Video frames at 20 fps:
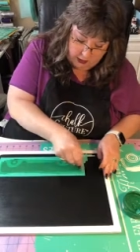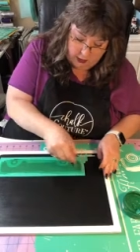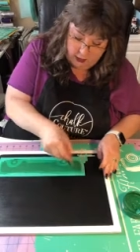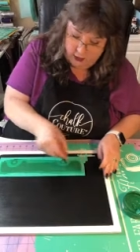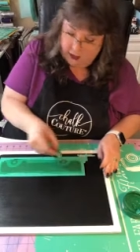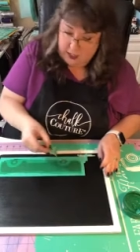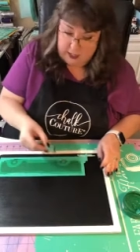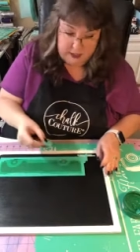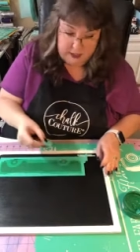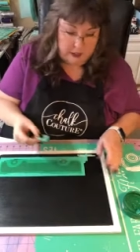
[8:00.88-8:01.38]
on a
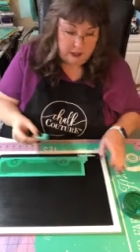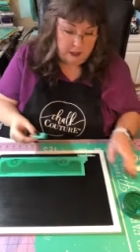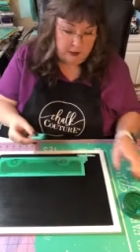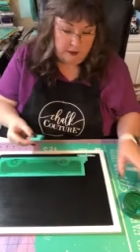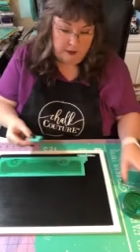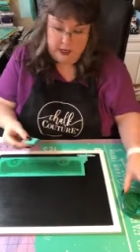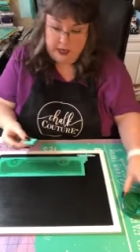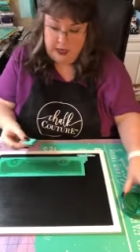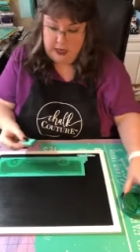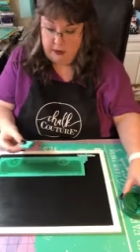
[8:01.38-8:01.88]
90
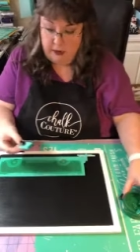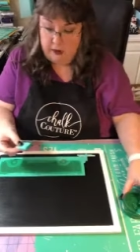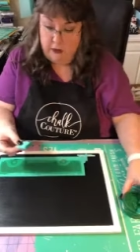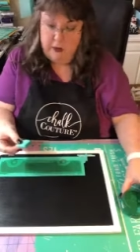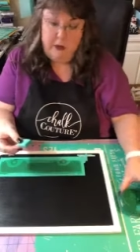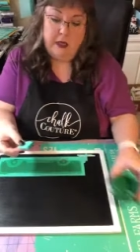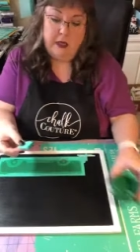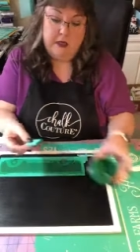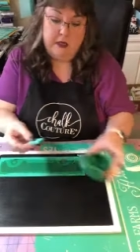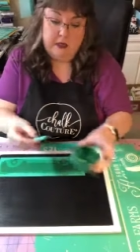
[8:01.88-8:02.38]
degree
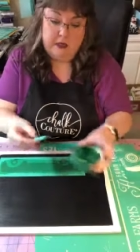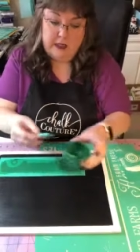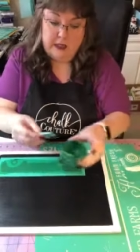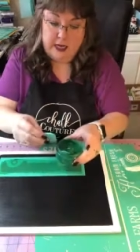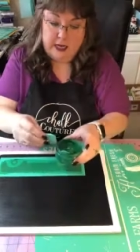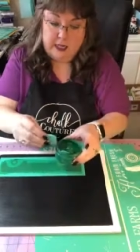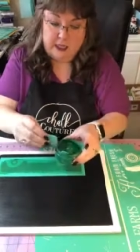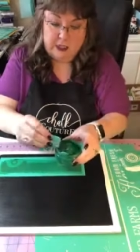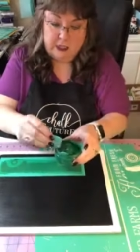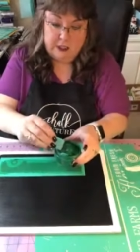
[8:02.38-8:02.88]
angle. Anything
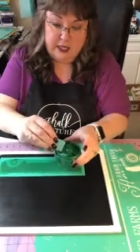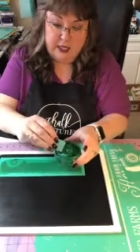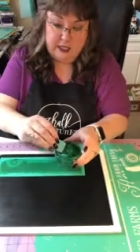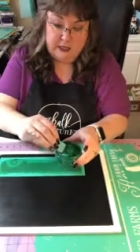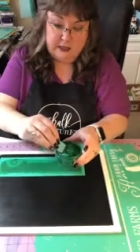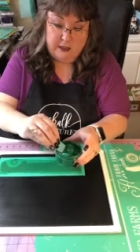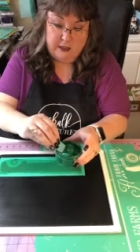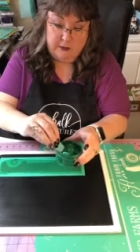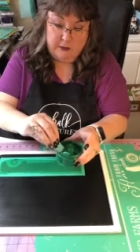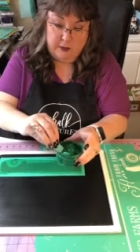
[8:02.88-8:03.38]

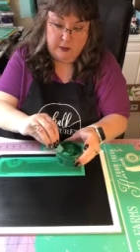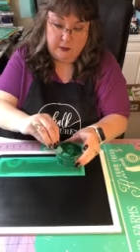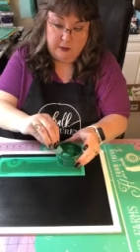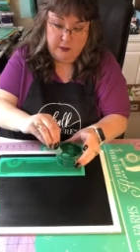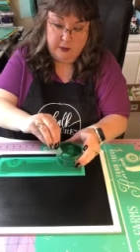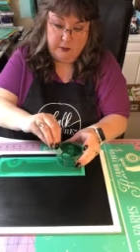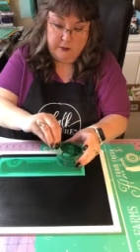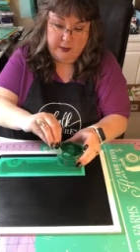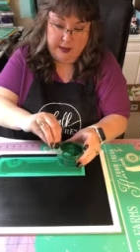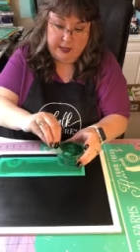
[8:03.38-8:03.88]
excess, I'm going to
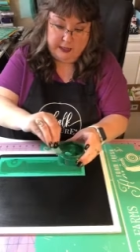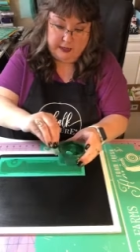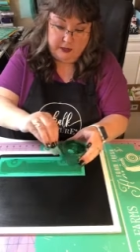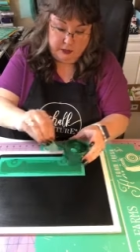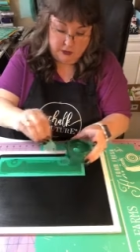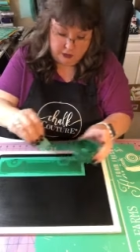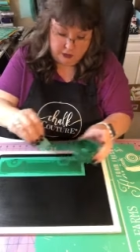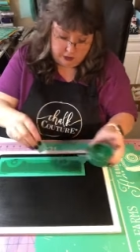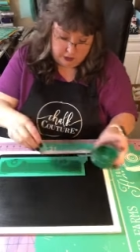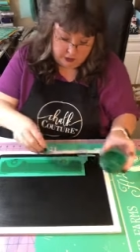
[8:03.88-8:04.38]
put back in
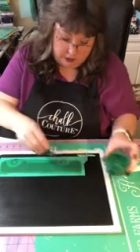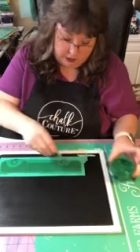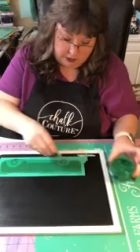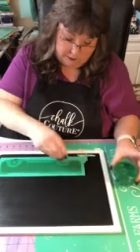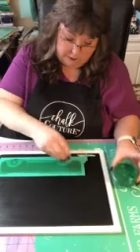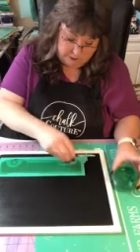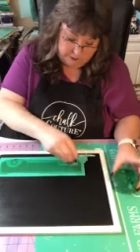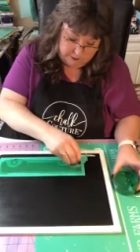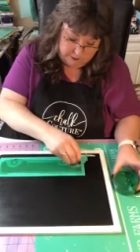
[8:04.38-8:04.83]
the jar.